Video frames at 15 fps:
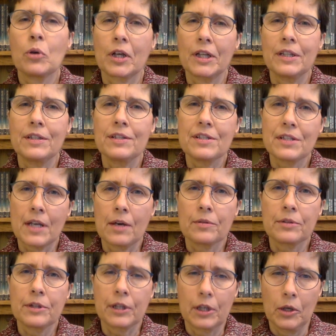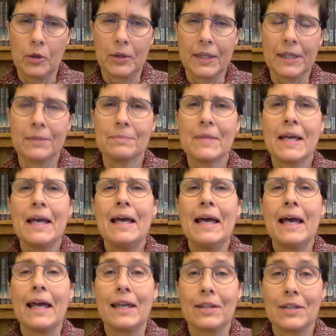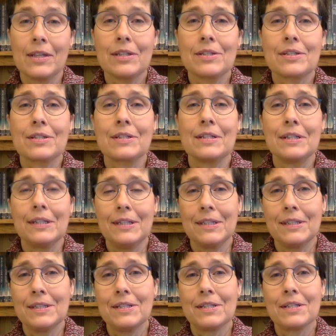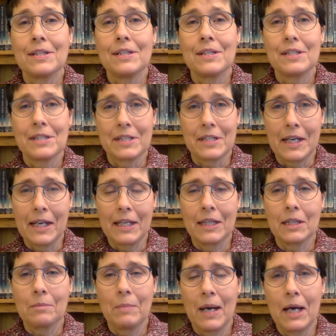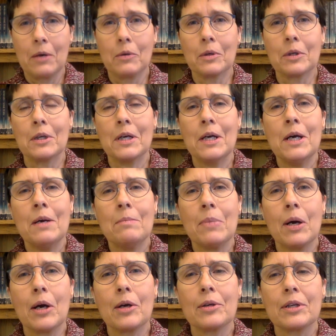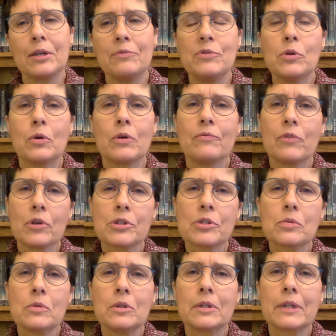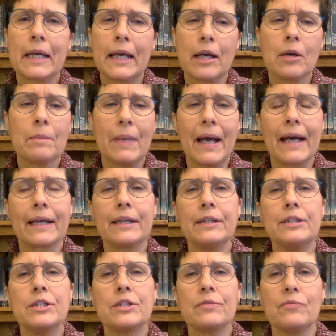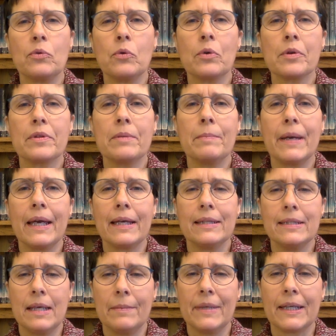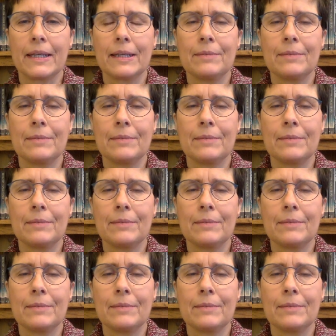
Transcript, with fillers: Brookings, South Dakota, and this is Staying Power, part of your virtual care package for the pandemic.